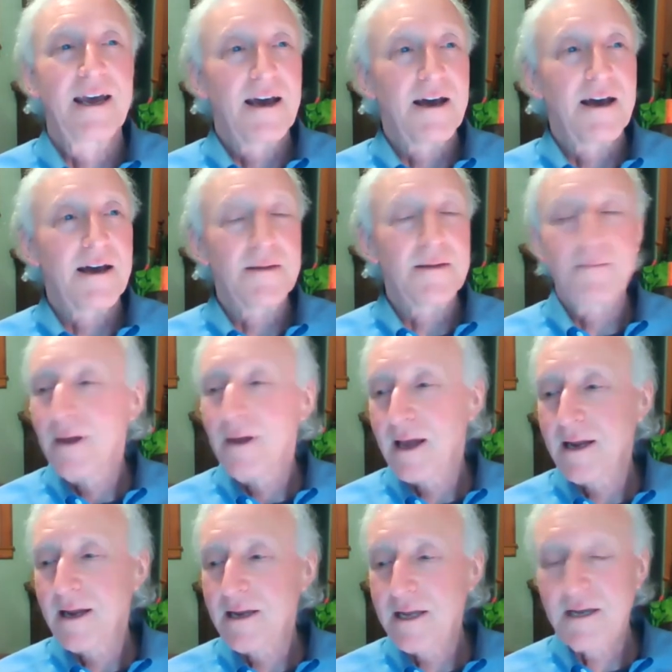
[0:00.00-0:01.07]

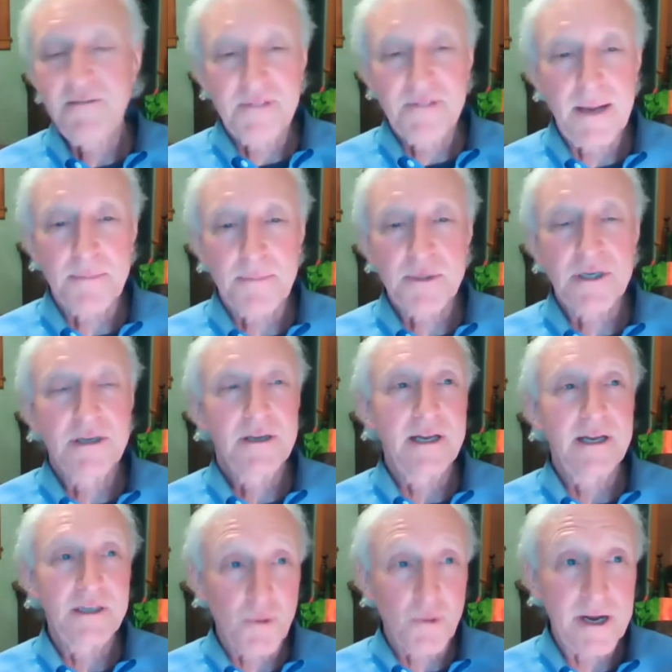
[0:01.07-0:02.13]
and he flipped
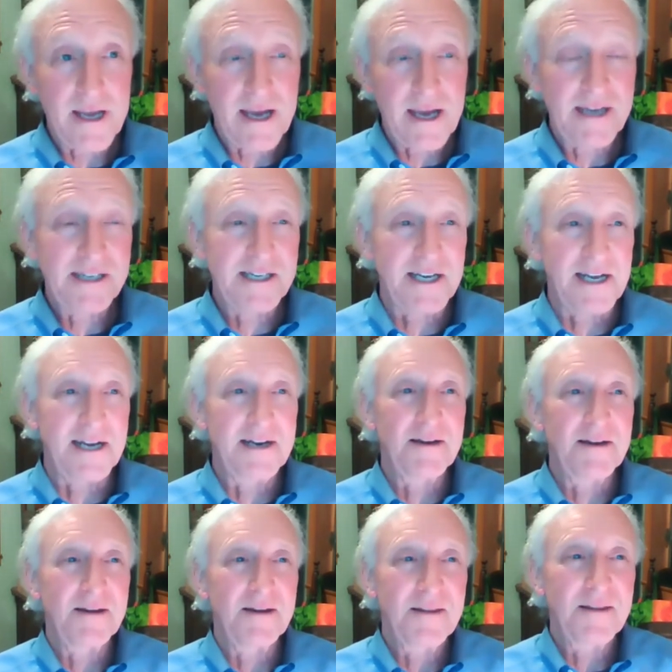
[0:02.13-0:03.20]
in 2018
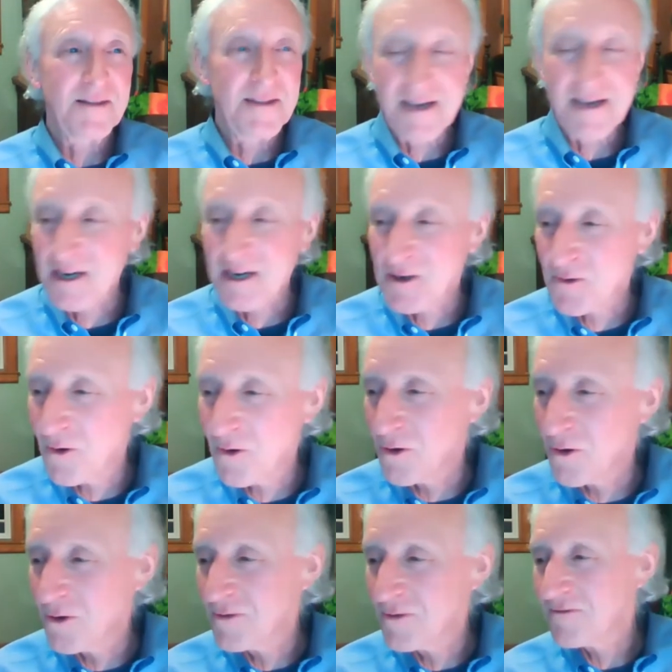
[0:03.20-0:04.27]
the
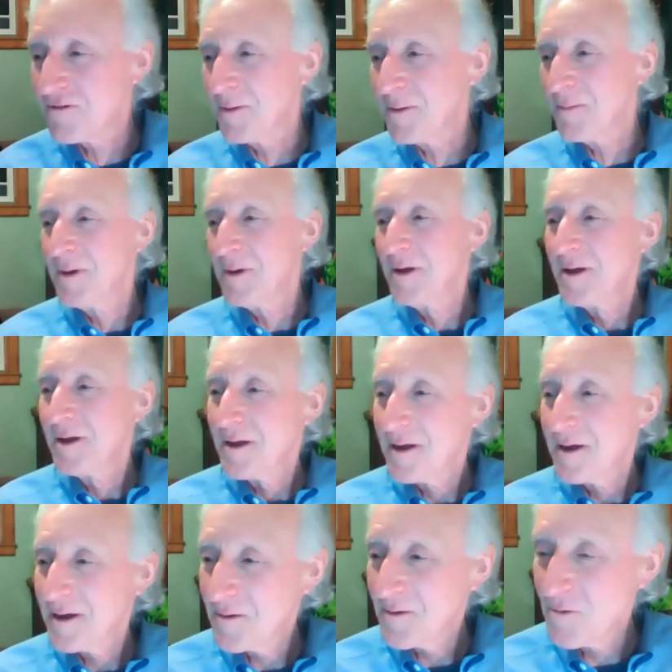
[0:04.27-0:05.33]
control from
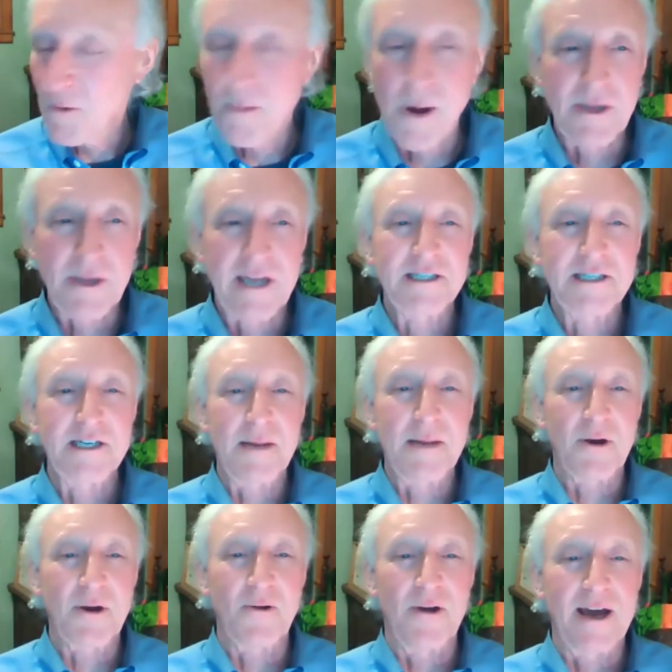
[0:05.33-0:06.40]
Republicans to
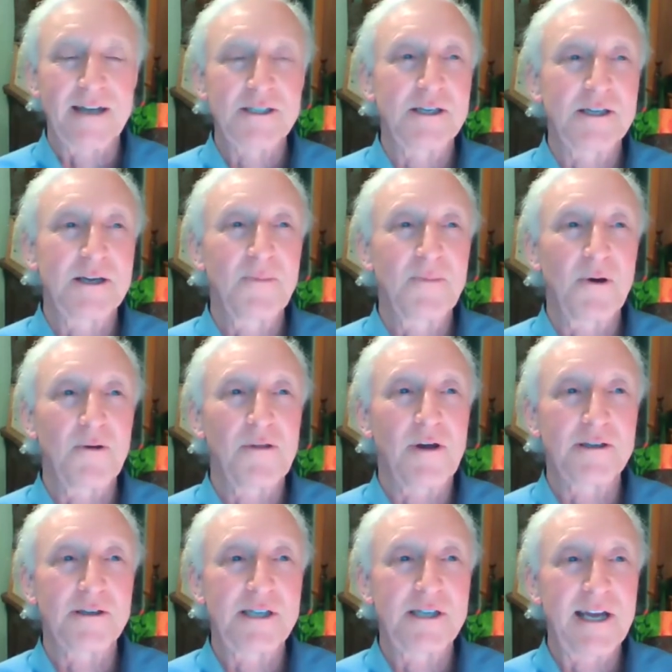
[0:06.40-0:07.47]
Democrats in both
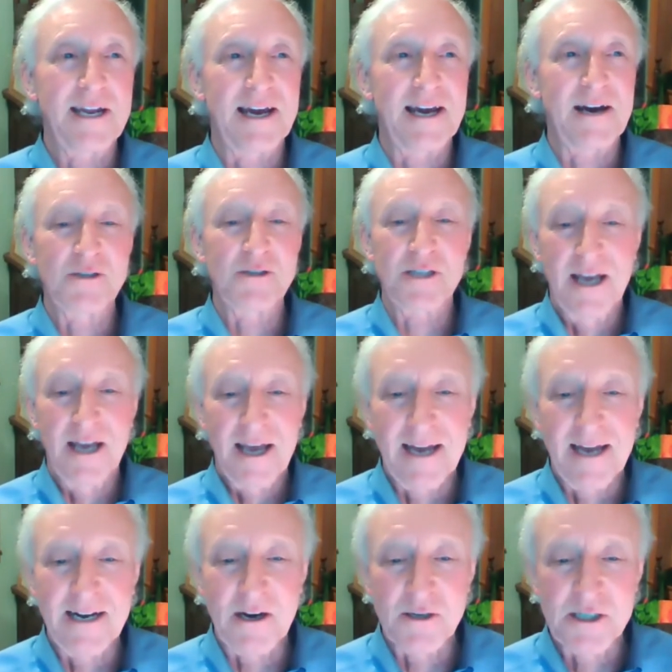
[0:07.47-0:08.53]
our state house
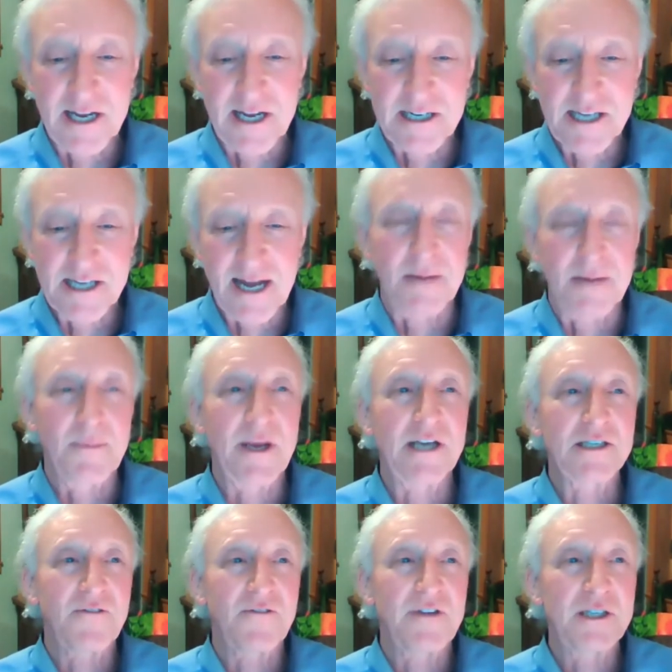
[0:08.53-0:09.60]
and our state Senate
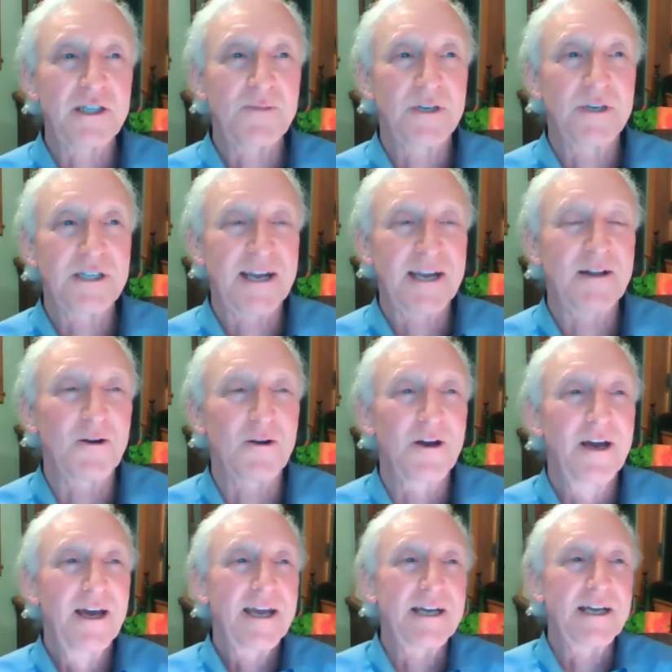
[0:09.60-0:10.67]
because of his particular
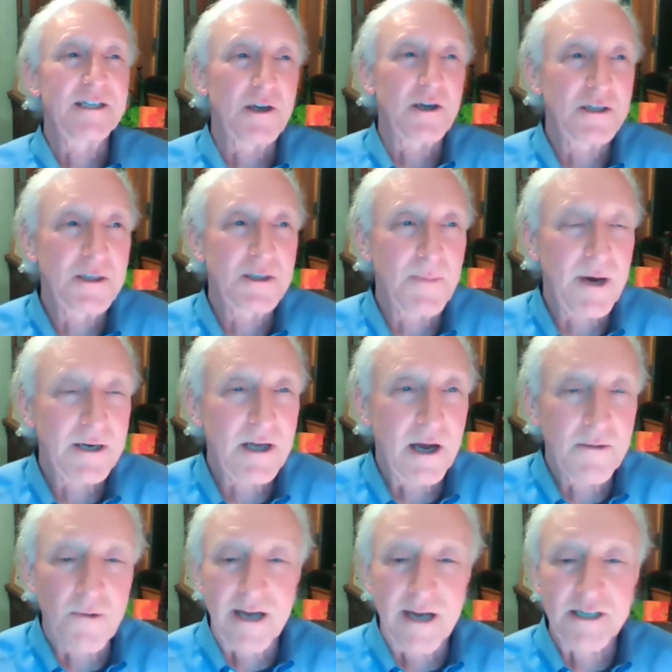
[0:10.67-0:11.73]
concerns about
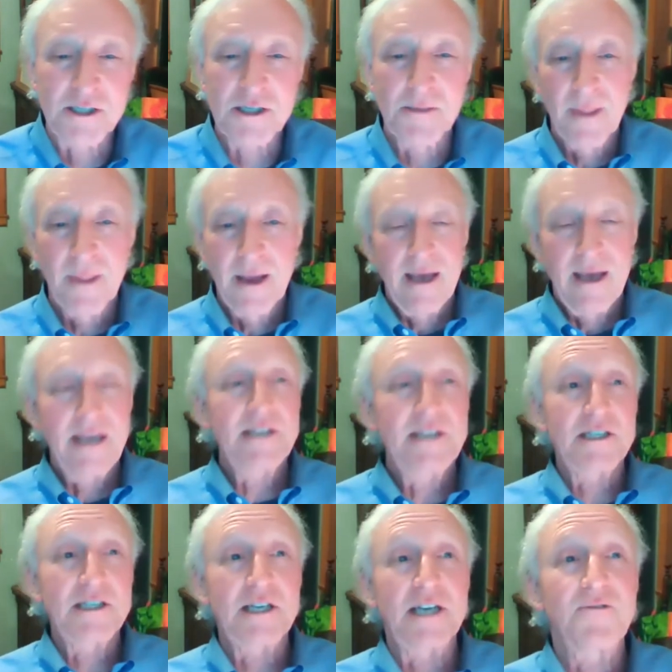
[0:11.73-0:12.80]
gun rights. He
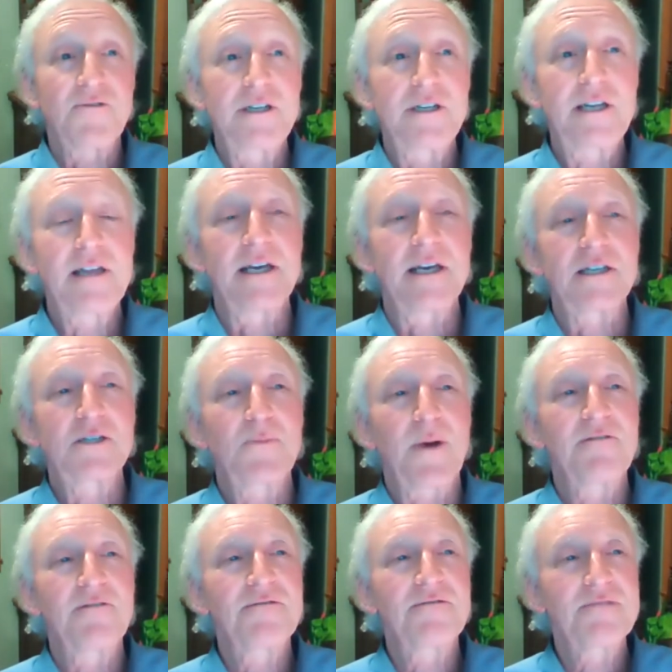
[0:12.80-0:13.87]
successfully did this
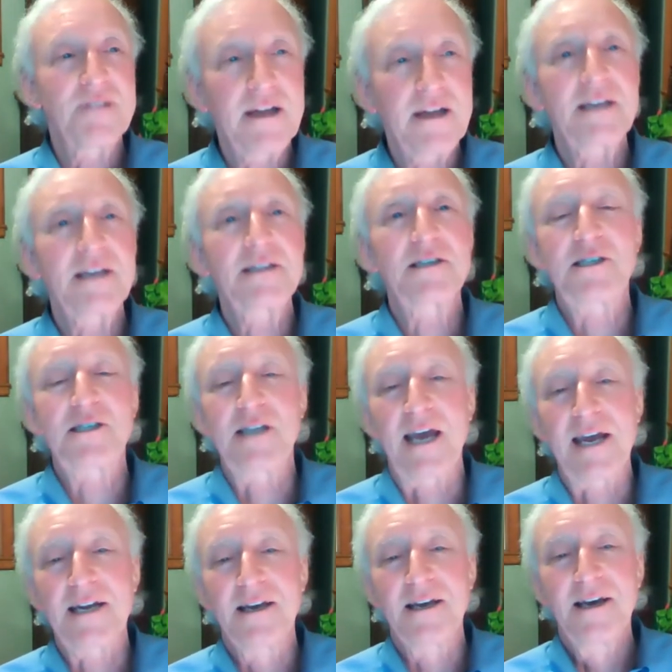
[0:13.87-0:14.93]
by flooding the
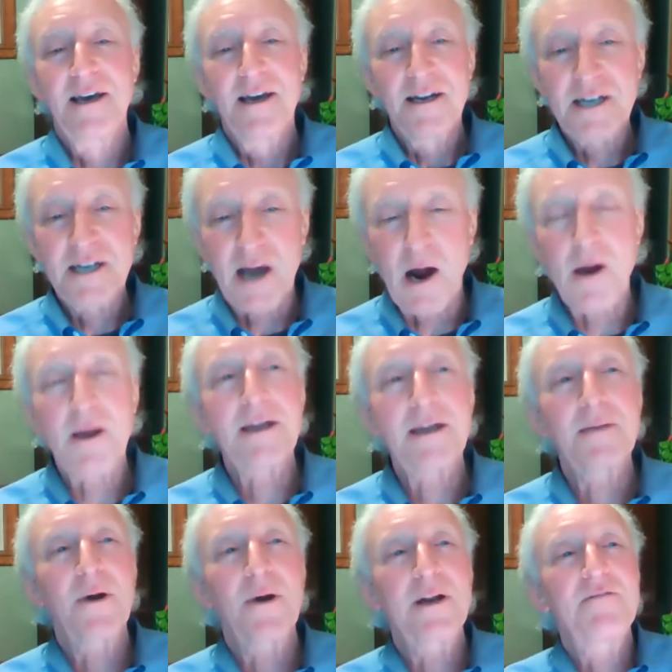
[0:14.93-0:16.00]
state,
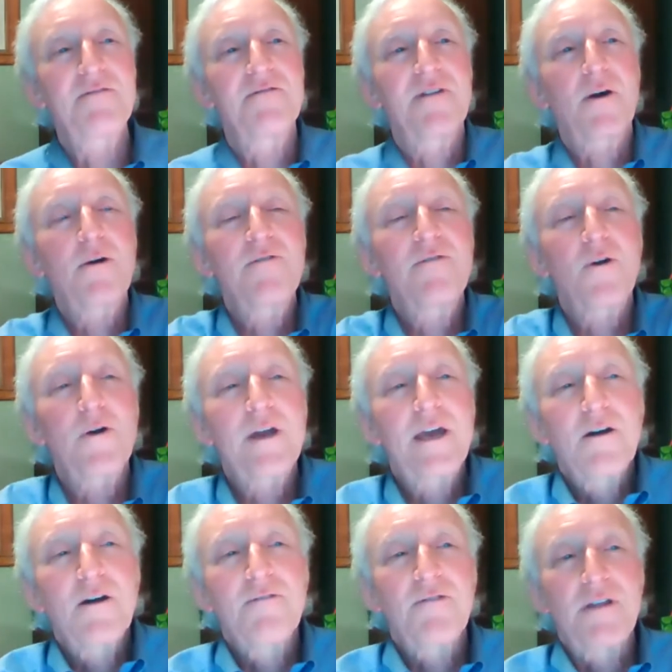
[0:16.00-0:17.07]
targeting money very, very
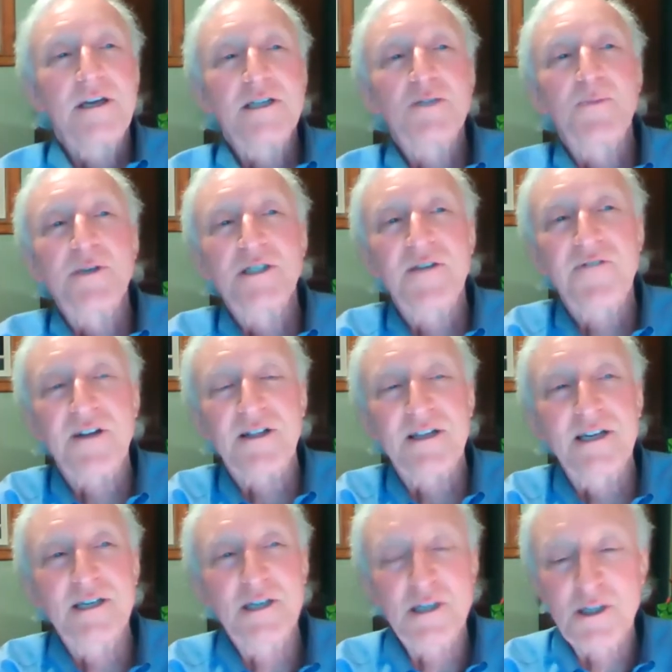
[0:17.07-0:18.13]
carefully and
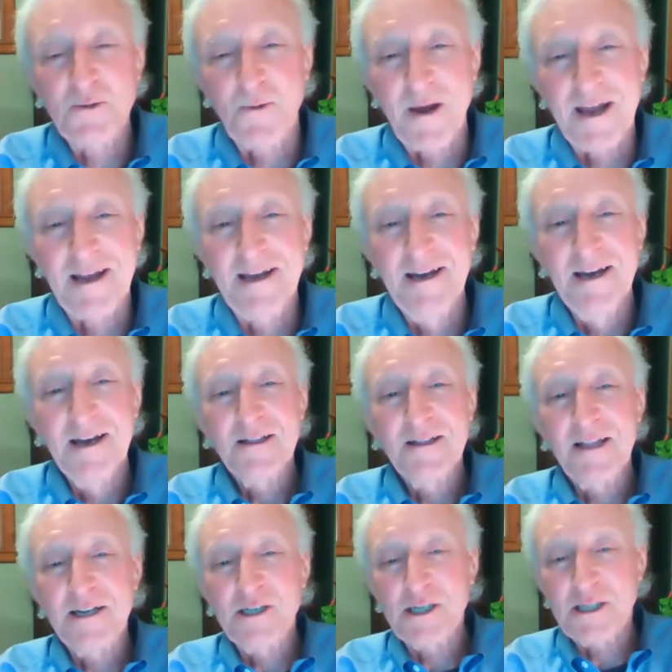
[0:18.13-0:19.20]
specifically to swing
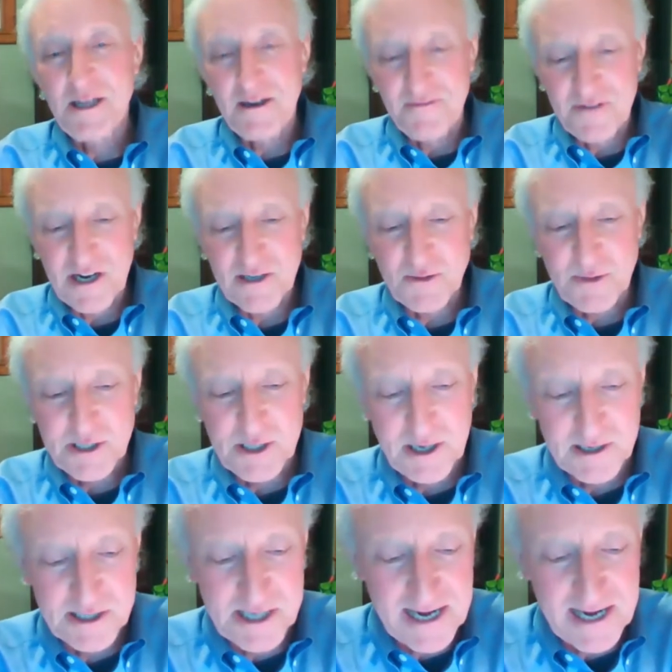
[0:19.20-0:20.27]
legislative districts in
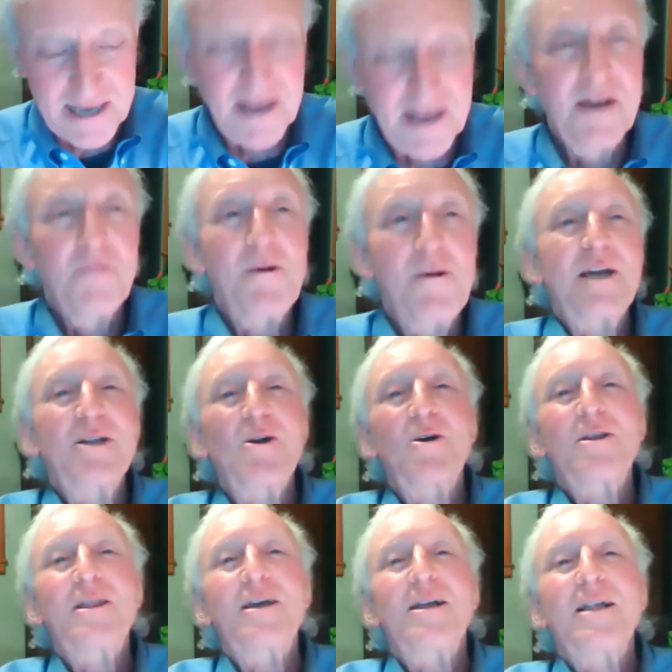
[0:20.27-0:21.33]
our state. We can look
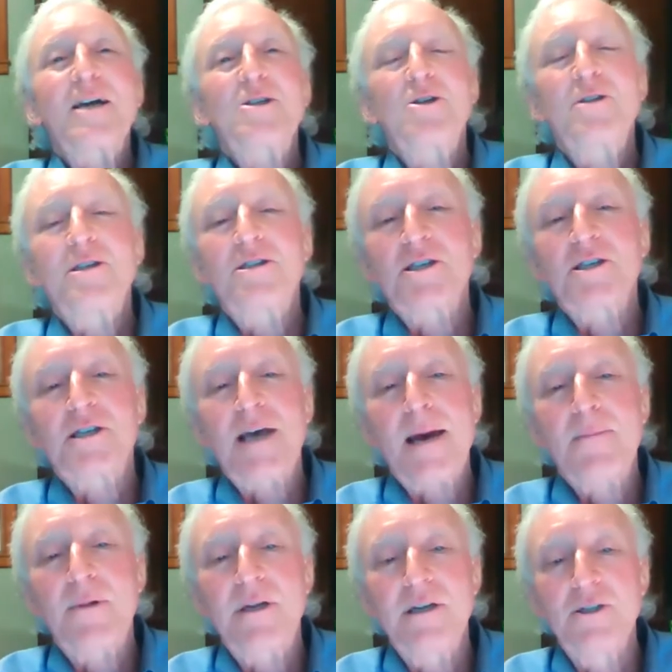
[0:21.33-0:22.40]
at the election that just
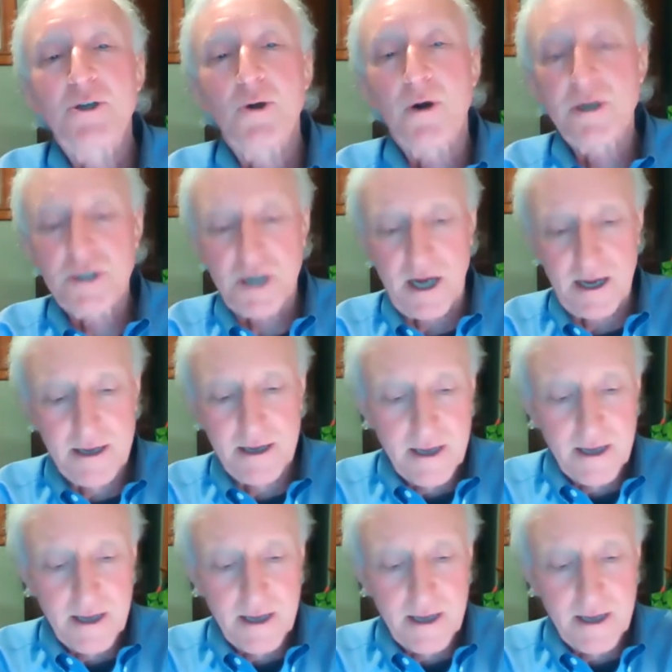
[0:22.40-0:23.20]
happened in Georgia.